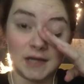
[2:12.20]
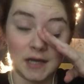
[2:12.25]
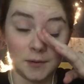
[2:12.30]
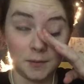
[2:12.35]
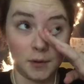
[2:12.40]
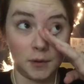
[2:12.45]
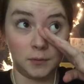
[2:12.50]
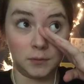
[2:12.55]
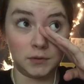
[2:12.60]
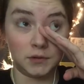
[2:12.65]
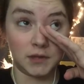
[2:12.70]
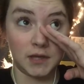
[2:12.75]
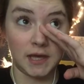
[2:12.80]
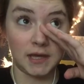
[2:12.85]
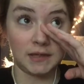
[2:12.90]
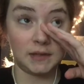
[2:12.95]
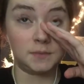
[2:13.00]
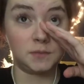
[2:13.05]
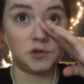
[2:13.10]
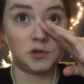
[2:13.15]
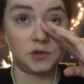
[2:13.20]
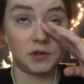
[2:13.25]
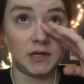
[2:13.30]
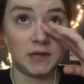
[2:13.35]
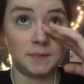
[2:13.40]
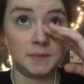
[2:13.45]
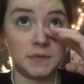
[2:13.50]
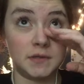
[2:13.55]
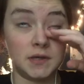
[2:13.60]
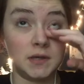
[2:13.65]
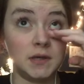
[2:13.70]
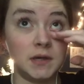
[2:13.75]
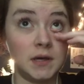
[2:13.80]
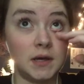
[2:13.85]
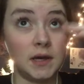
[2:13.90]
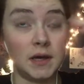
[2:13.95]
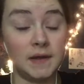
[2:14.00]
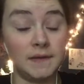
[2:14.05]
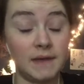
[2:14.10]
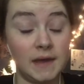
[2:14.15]
I wrote while Caleb streamed,
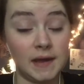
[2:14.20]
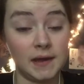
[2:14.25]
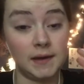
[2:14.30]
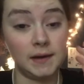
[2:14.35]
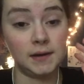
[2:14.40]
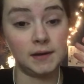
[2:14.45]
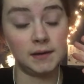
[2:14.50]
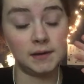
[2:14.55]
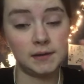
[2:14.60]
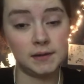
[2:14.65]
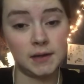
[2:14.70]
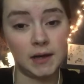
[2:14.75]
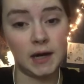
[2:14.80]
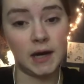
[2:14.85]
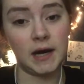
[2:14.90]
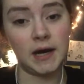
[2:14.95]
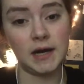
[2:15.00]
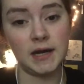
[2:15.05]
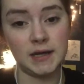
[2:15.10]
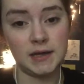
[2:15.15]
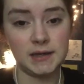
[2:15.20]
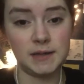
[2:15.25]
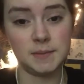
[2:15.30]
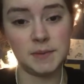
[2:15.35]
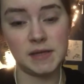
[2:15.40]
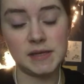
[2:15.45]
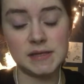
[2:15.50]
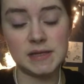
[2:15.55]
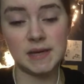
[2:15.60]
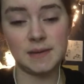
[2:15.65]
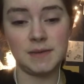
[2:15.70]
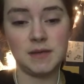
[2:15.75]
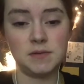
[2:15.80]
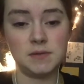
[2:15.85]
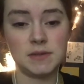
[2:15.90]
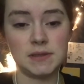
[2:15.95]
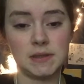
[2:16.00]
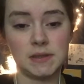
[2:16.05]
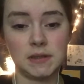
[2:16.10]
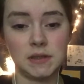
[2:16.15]
and then by the time he
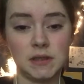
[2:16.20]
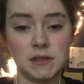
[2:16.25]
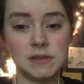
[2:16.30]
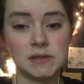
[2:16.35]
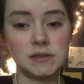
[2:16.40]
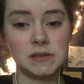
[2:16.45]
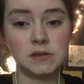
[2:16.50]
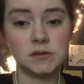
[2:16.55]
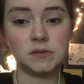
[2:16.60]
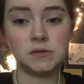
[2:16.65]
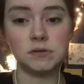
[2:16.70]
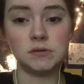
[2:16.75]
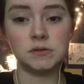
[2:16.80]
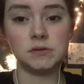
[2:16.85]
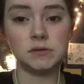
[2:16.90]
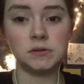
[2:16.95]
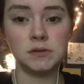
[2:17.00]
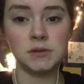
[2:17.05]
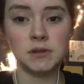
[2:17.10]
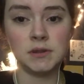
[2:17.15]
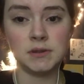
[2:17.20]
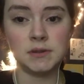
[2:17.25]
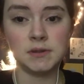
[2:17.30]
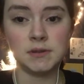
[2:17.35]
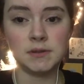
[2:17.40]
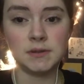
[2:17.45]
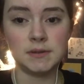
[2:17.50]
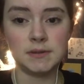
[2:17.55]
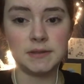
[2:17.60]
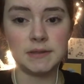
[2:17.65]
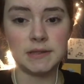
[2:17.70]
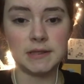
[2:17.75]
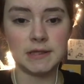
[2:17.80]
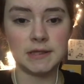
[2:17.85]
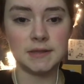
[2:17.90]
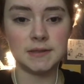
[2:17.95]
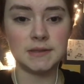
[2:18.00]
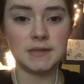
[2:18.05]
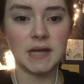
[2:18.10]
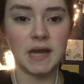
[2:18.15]
was done, I still
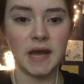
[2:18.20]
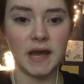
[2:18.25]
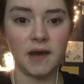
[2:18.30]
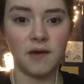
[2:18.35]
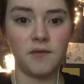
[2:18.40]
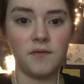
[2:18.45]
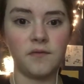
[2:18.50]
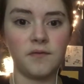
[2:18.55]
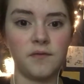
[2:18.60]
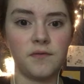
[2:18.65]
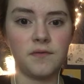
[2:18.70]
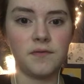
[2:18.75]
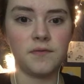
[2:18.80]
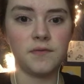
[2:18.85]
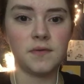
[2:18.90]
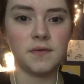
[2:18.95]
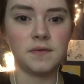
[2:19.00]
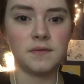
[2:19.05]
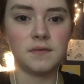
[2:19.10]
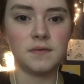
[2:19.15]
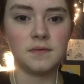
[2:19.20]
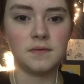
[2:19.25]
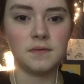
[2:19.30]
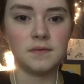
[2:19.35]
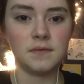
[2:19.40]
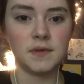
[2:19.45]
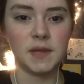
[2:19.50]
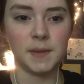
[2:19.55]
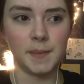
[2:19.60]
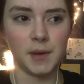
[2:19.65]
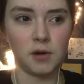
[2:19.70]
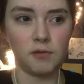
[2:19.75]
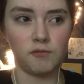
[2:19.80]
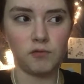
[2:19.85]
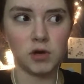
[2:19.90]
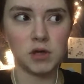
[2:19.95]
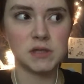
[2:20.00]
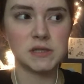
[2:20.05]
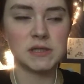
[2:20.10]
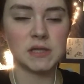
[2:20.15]
didn't have the amount of
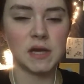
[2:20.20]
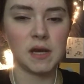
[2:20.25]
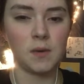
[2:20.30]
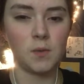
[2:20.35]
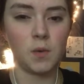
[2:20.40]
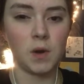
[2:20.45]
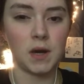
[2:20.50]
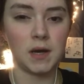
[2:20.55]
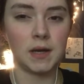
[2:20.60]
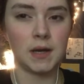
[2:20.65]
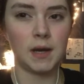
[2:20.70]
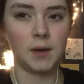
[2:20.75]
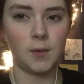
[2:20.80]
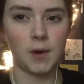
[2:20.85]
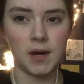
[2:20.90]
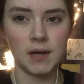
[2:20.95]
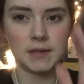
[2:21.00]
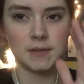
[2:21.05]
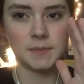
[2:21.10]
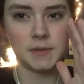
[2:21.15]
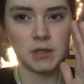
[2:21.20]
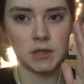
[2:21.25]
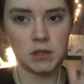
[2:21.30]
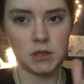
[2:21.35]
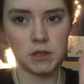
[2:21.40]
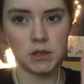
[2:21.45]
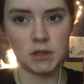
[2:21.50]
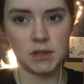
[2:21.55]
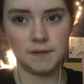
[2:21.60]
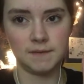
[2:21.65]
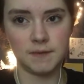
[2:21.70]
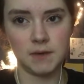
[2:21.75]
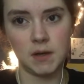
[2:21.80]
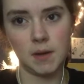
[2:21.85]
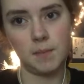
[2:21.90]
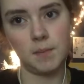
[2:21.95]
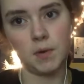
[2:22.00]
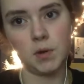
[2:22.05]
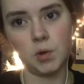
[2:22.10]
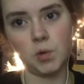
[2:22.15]
words that I wanted. I wanted to be at a good even
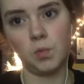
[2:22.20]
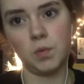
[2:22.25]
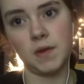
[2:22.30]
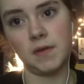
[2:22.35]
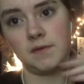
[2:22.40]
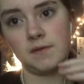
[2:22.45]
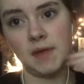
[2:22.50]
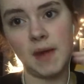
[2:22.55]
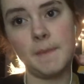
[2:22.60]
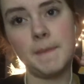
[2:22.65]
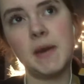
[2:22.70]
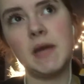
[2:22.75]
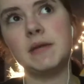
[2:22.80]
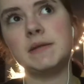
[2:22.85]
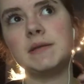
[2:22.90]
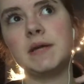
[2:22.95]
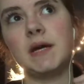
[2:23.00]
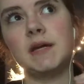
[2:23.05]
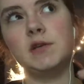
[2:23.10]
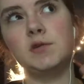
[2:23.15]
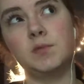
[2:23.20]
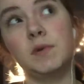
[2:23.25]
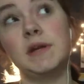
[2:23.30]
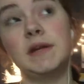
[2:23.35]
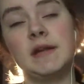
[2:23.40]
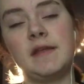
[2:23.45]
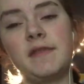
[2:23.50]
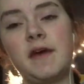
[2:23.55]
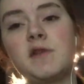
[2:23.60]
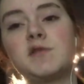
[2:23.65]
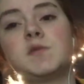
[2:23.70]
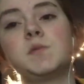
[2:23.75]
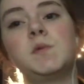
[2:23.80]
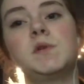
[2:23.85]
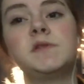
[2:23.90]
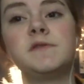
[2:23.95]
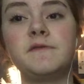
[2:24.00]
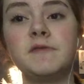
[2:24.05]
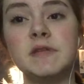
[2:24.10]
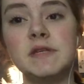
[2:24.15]
number, whether that meant I had written 1,000
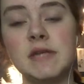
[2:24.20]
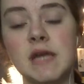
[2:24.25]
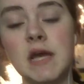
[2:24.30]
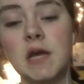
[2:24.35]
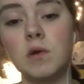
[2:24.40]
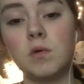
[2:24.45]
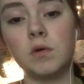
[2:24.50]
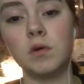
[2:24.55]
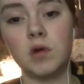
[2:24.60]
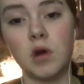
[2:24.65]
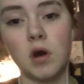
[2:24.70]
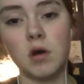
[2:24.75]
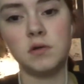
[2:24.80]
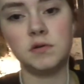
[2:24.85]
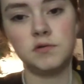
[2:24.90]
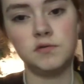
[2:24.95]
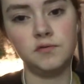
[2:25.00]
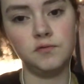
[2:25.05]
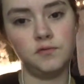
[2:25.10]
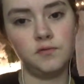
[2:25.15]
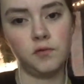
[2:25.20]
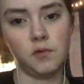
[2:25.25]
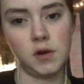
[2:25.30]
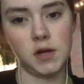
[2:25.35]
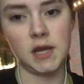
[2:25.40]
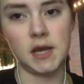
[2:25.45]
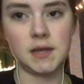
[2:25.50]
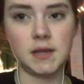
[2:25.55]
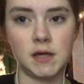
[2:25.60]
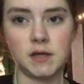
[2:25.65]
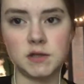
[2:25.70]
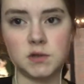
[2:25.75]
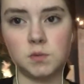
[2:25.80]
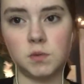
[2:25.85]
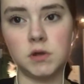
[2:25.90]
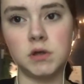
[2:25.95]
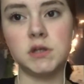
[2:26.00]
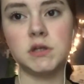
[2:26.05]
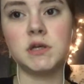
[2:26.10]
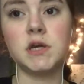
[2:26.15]
words for the day or gotten to 48,000
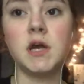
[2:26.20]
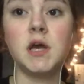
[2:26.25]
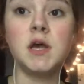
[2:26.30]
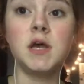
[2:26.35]
words.